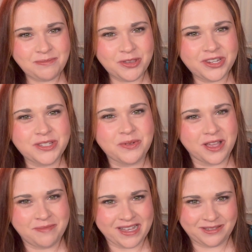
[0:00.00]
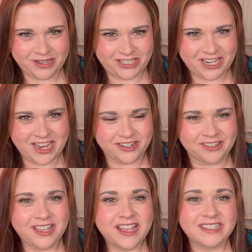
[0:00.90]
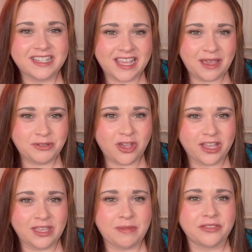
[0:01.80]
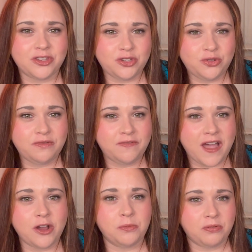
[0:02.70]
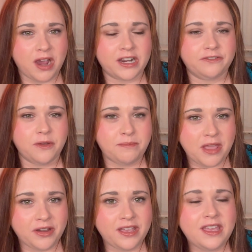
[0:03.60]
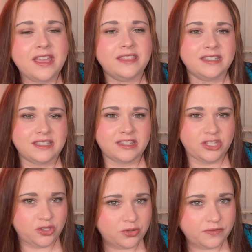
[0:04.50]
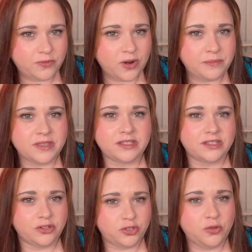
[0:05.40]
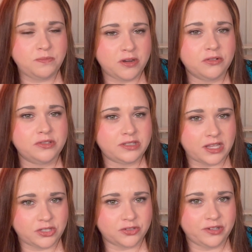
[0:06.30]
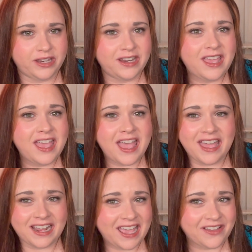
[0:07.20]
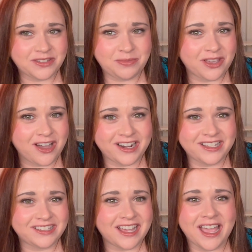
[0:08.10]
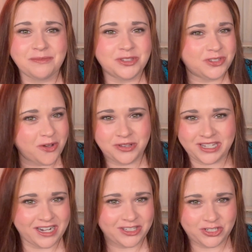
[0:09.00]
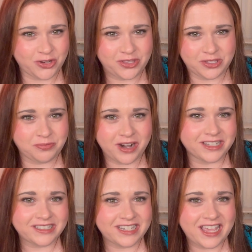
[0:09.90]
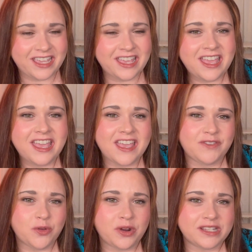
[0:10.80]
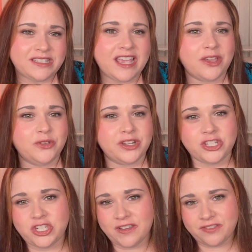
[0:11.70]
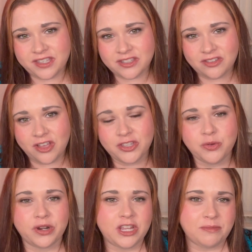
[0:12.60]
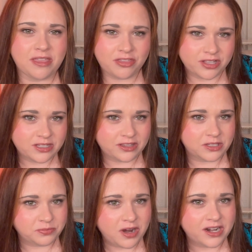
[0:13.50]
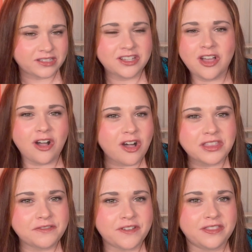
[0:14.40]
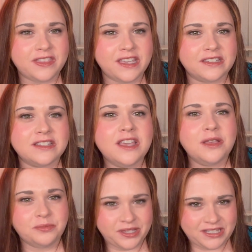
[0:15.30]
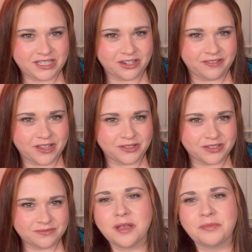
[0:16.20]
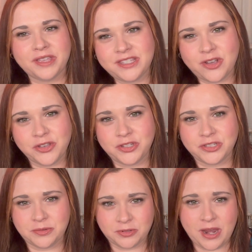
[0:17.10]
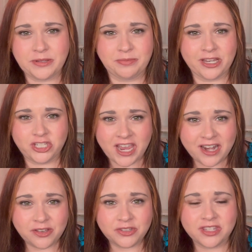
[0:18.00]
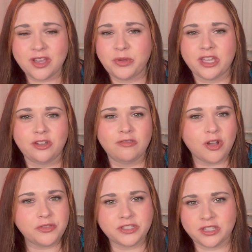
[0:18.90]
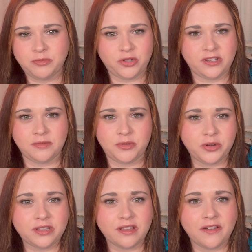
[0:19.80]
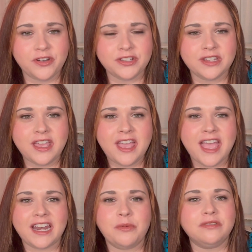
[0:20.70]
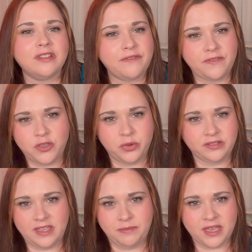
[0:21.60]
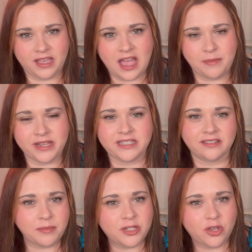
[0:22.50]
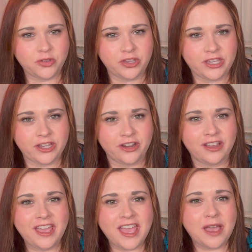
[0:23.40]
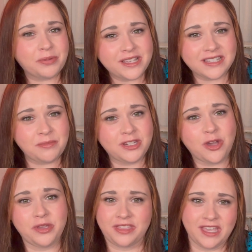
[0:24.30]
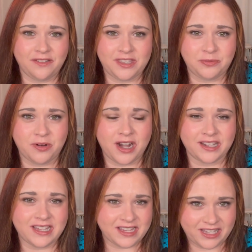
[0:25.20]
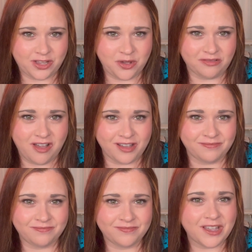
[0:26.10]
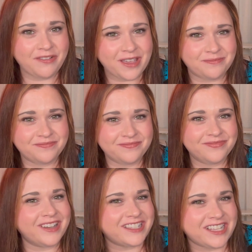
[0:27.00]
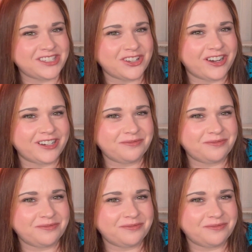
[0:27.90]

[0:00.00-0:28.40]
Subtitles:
beauties, welcome back to my channel. Today I'm talking about the new viral product from Merit. This is the Uniform. This is their new mineral sunscreen. And I have to be honest, I'm so excited to show you this product today. If you want to see how you can achieve this look, you want to hear my thoughts on this product, all the fun things, please stick around. Please also subscribe to my channel so that we can grow this community of beauty lovers. And I would love if you would leave me a comment to let me know you're here. And please let me know what you think of these products as I go along. All right, let's get started.